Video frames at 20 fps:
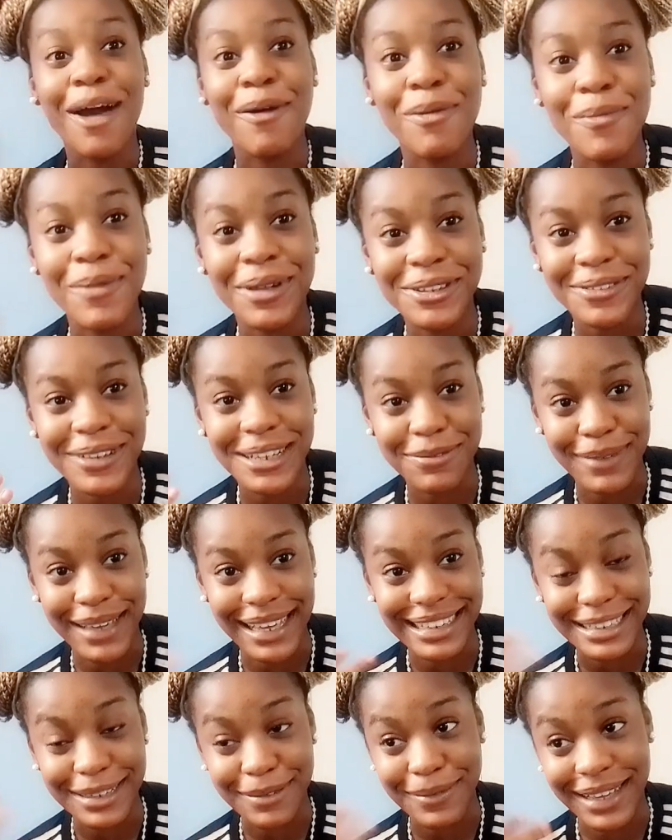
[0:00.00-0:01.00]
I'm about to write
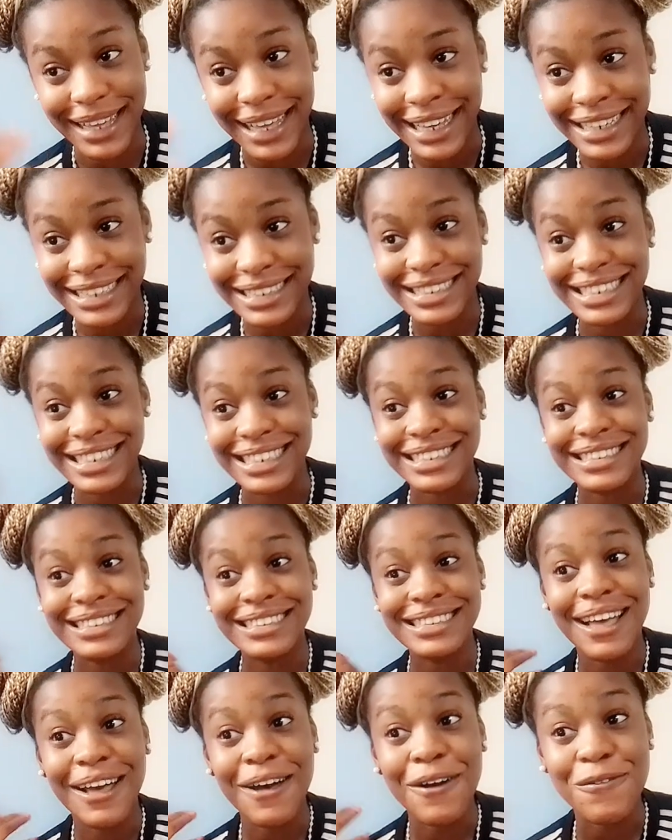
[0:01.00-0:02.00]
my exam, guys. It's
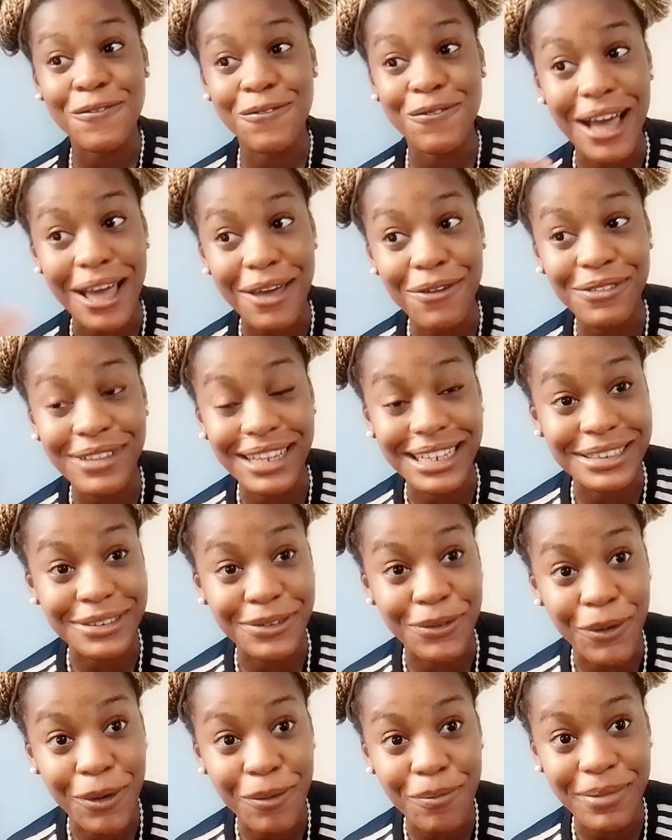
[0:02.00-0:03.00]

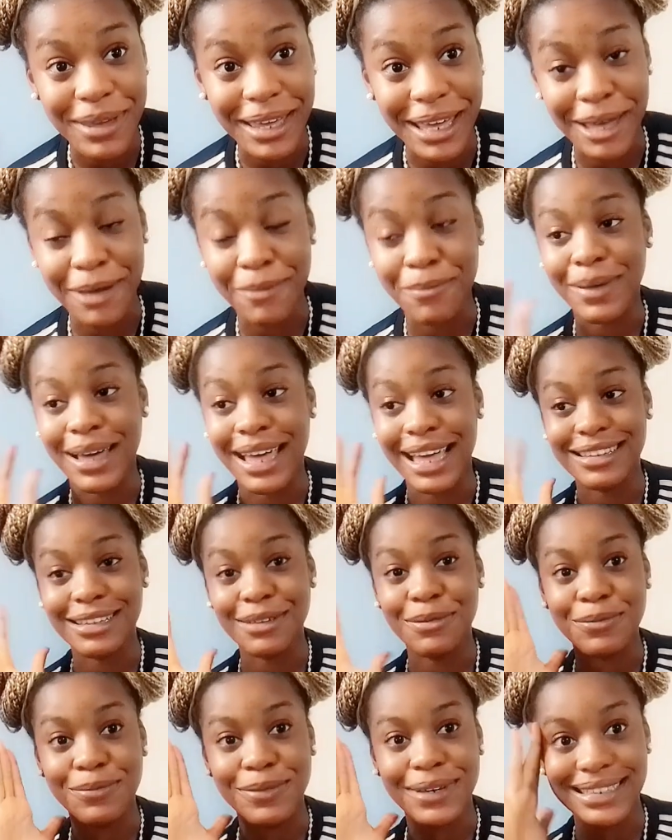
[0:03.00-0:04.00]
5:31 p.m. My
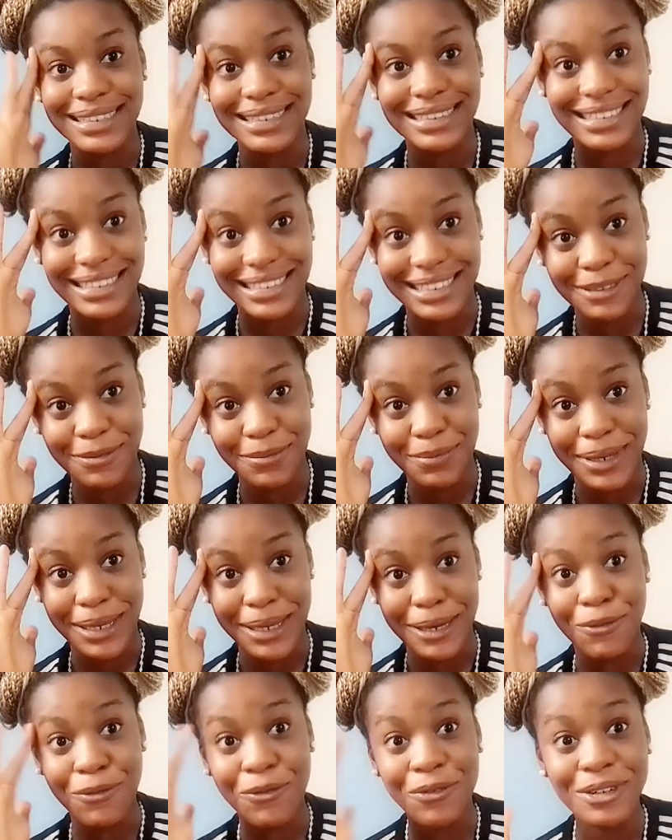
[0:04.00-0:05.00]
exam is by 6
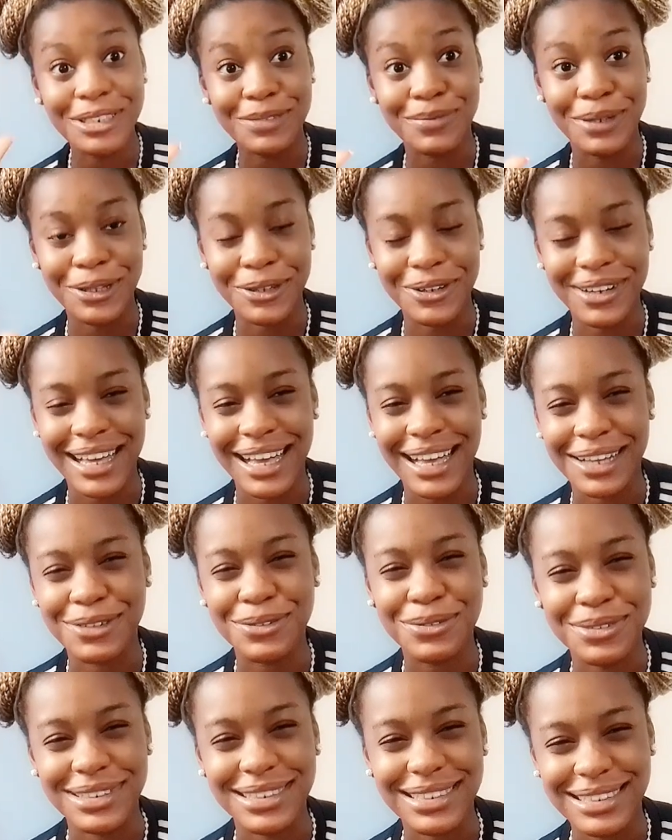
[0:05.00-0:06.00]
p.m. Wish me luck. I can
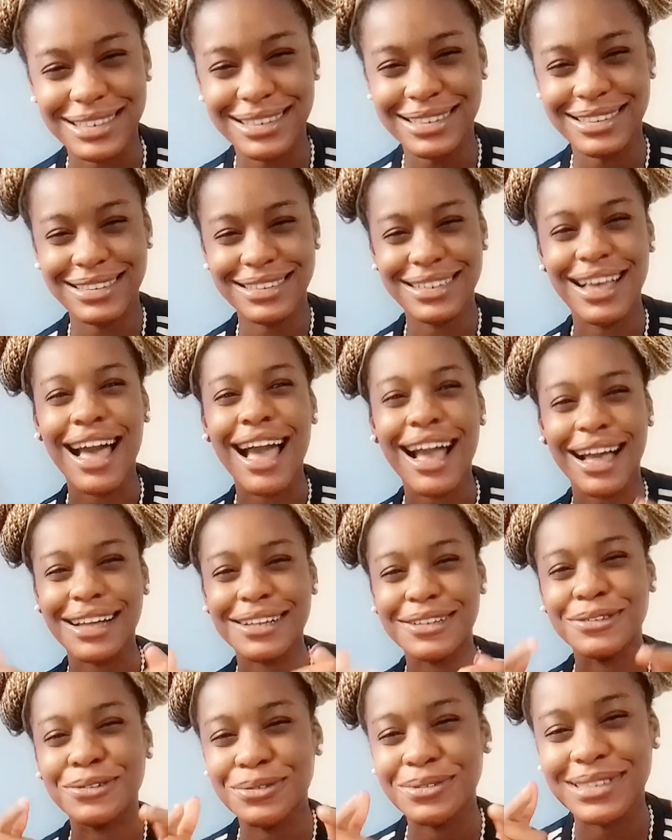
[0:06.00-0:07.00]
do this. I
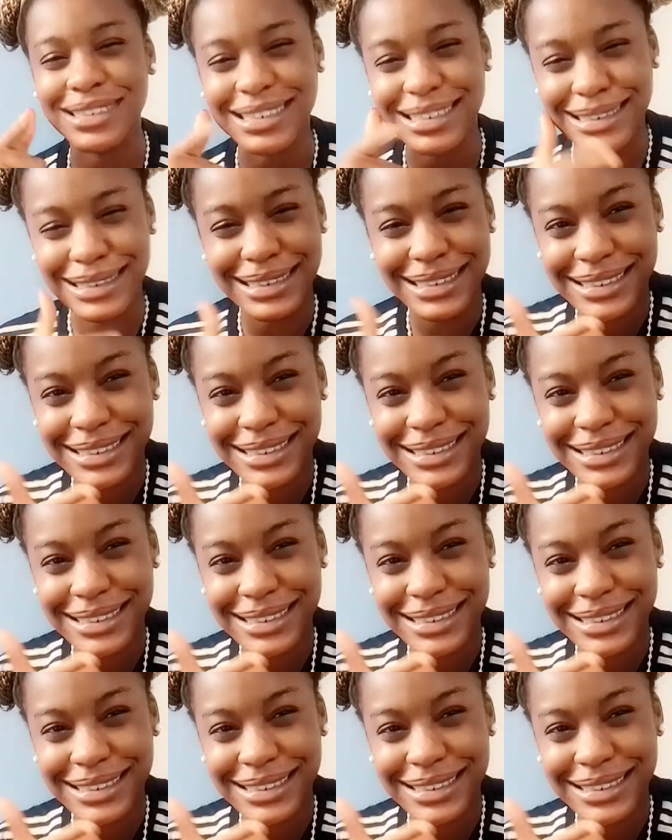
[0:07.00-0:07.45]
can't do this.